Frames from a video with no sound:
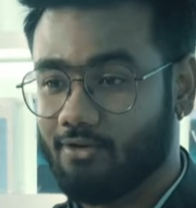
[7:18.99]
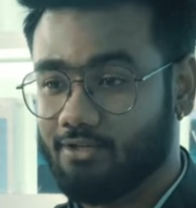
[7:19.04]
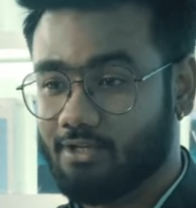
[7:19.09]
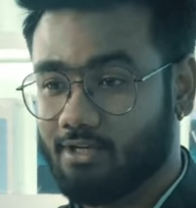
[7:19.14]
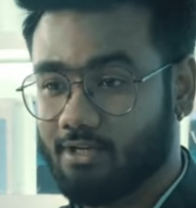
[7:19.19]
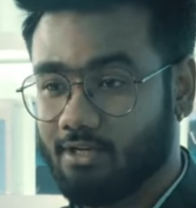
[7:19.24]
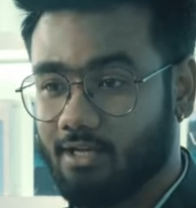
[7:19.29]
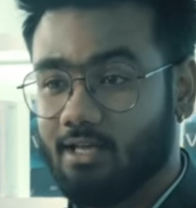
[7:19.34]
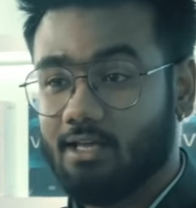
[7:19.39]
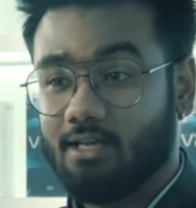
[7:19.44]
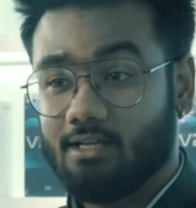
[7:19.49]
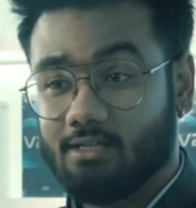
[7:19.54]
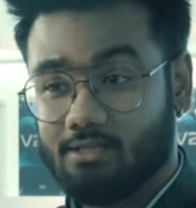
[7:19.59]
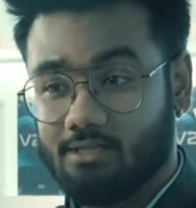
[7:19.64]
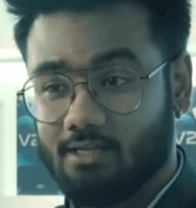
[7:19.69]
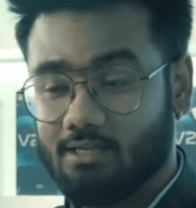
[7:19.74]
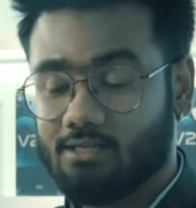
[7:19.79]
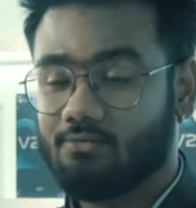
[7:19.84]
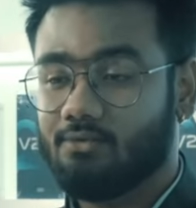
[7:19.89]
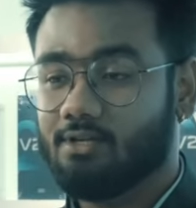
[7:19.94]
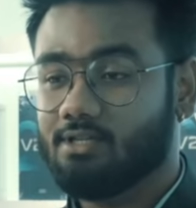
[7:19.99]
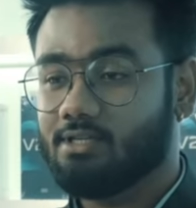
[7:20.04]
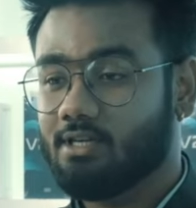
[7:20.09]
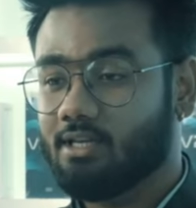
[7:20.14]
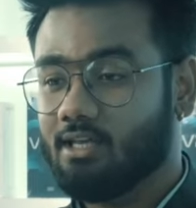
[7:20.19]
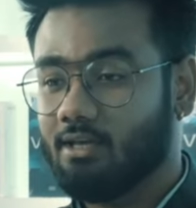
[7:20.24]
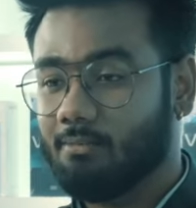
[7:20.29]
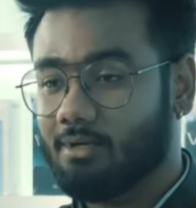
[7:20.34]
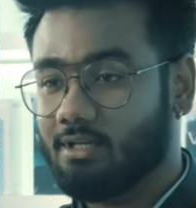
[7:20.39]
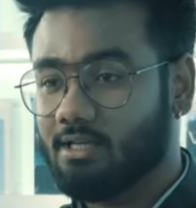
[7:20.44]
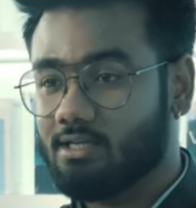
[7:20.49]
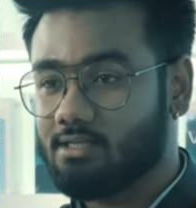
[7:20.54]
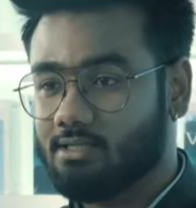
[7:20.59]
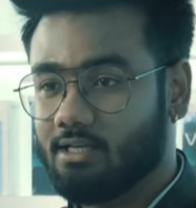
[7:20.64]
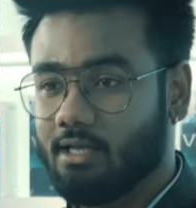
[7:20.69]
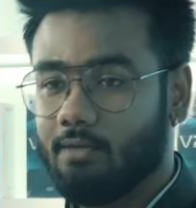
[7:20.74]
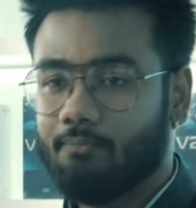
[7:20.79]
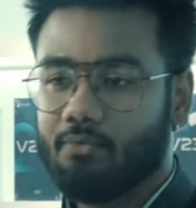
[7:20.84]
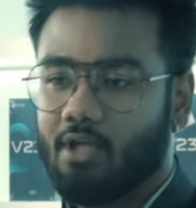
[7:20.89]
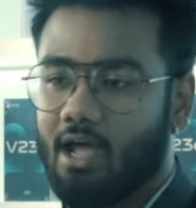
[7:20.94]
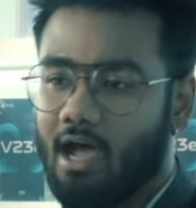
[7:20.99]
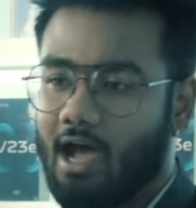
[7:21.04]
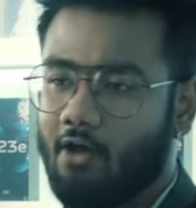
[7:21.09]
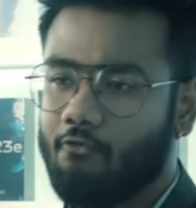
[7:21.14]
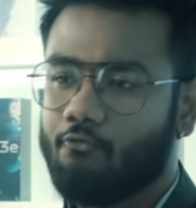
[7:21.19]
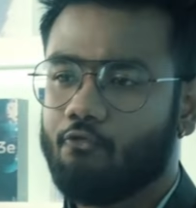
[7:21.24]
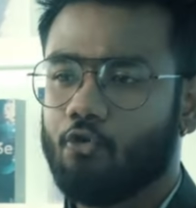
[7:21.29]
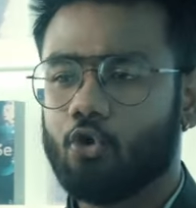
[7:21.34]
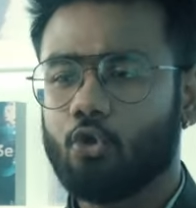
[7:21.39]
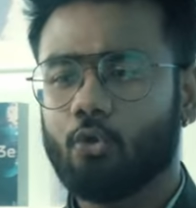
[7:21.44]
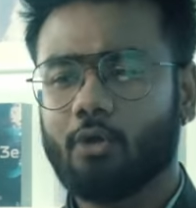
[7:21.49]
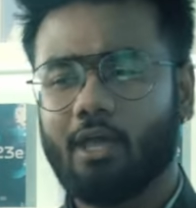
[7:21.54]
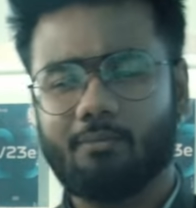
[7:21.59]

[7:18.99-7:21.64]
for night photos and portraits.